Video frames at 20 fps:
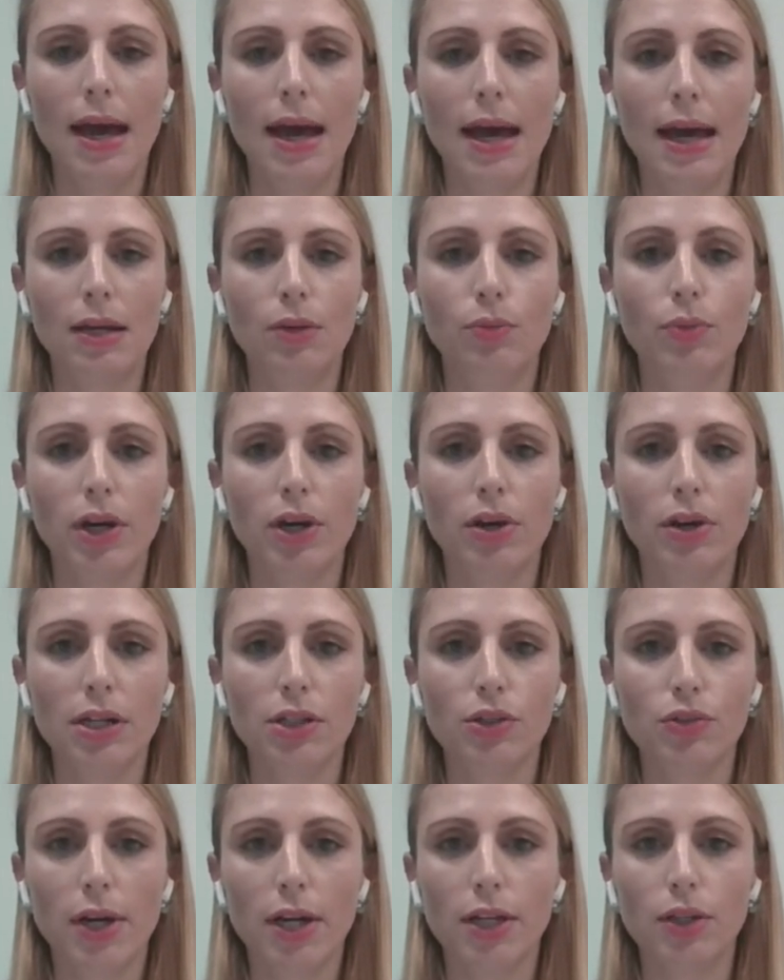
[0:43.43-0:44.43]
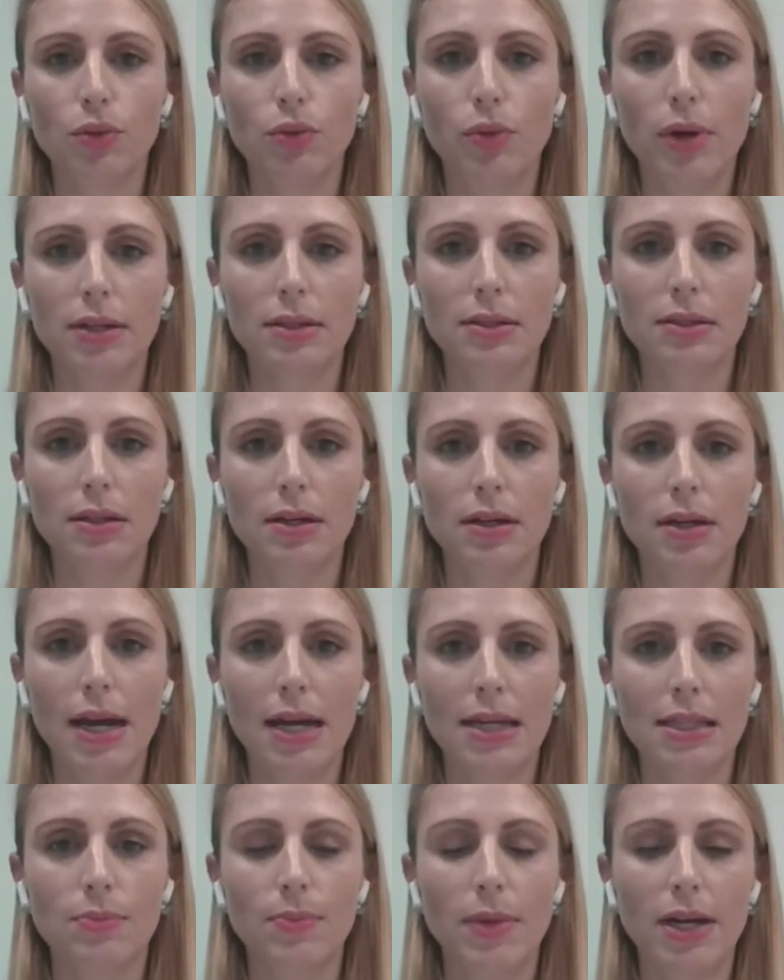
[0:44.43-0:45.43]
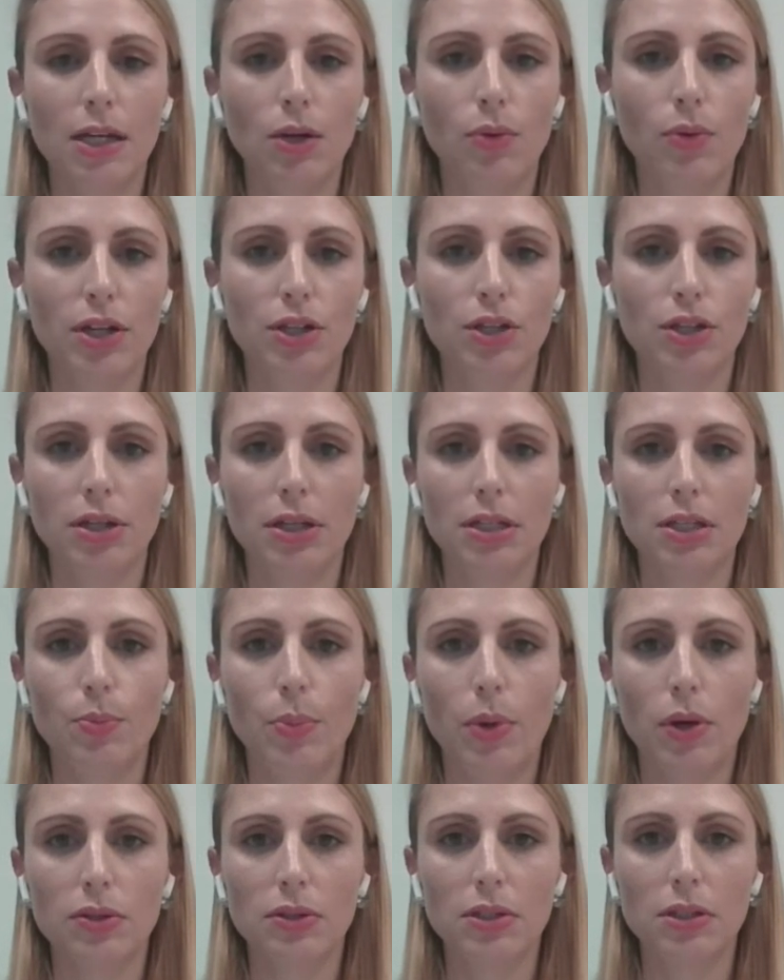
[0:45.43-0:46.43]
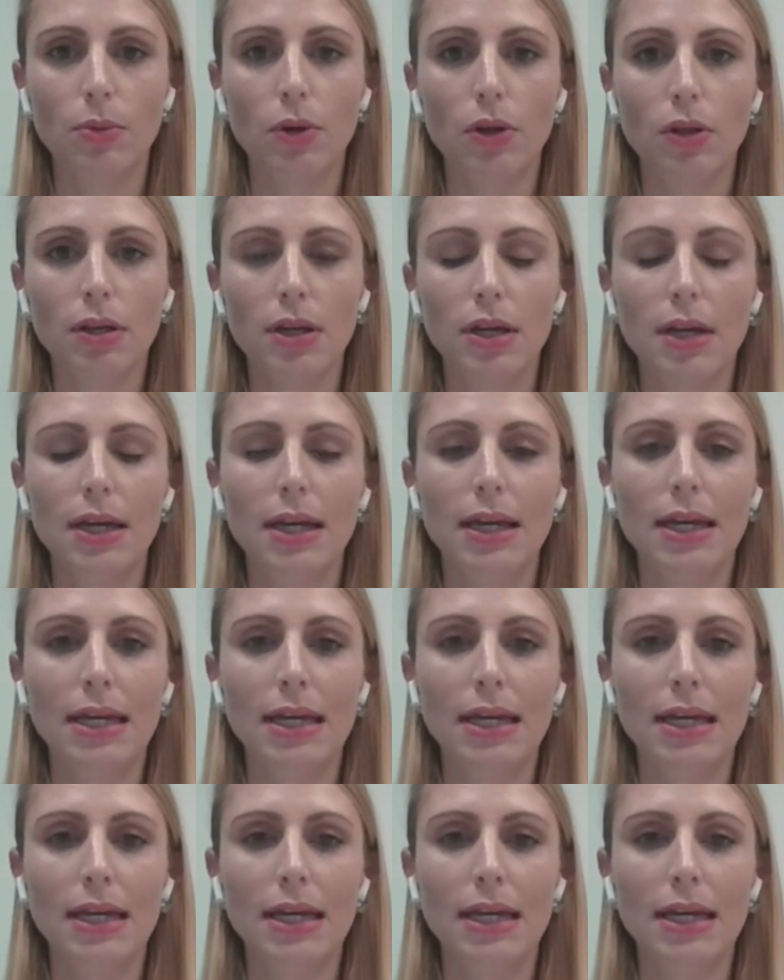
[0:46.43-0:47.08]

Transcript: and we're going to try to answer as many questions as possible.